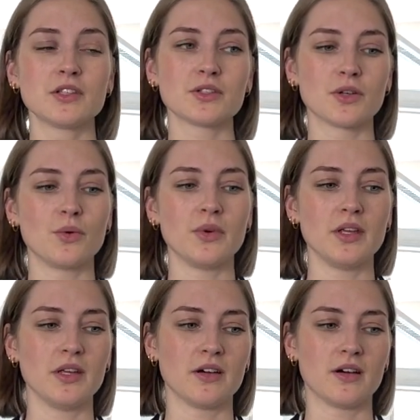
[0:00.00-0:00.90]
So
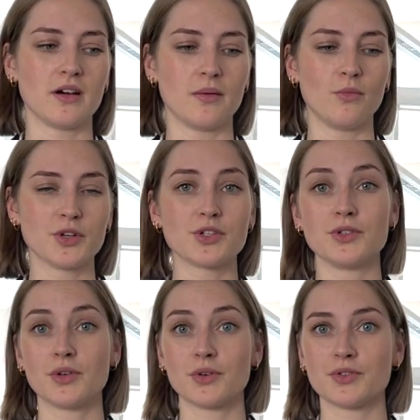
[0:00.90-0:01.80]
we wanted
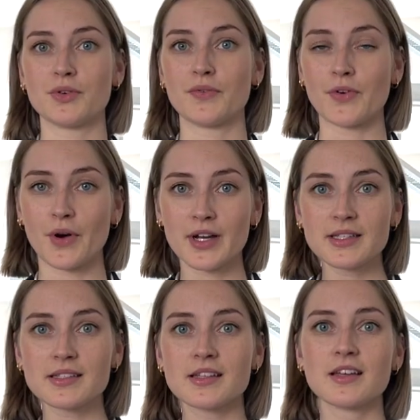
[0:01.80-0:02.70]
to go to a
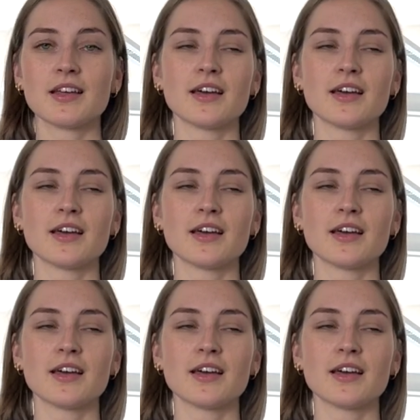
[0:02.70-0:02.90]
forest.